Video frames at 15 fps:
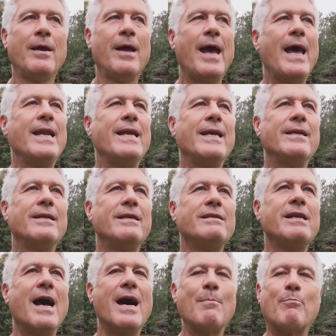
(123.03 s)
And in
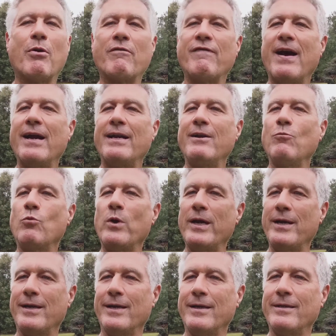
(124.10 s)
not providing
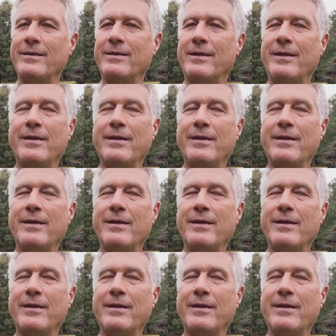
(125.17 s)
wind